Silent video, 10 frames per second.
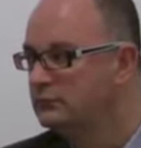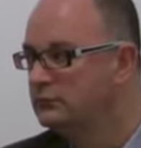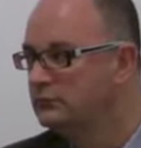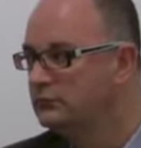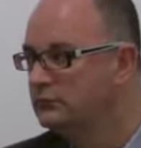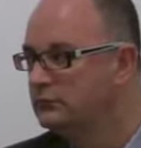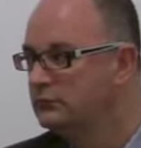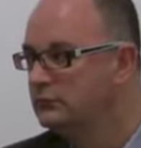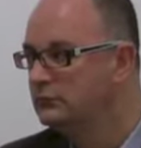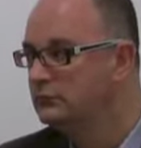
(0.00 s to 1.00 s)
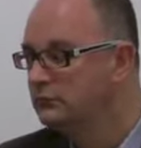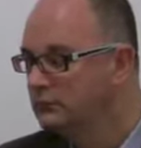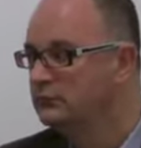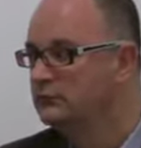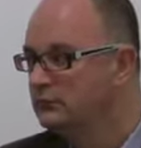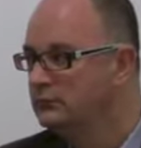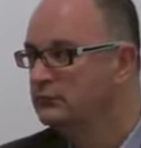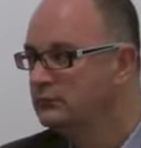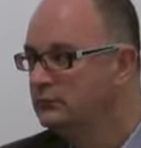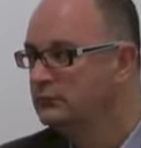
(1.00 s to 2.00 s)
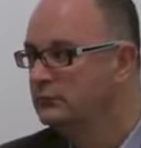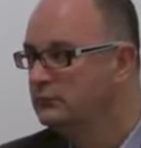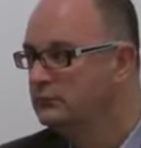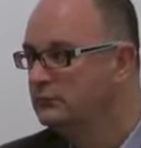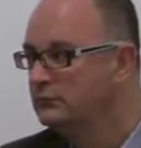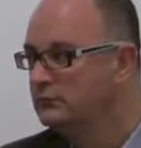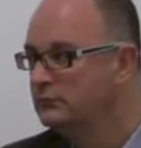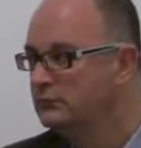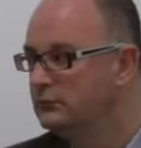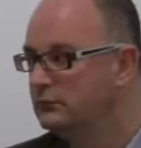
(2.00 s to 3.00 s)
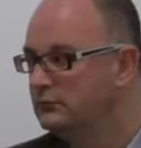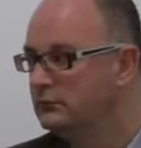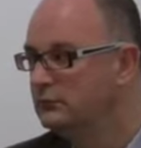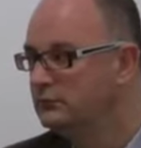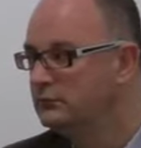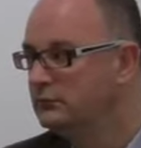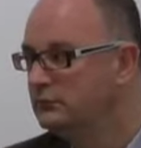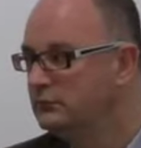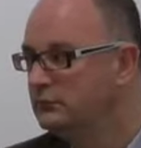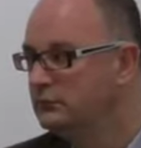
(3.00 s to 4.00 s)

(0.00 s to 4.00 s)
This person isn't speaking.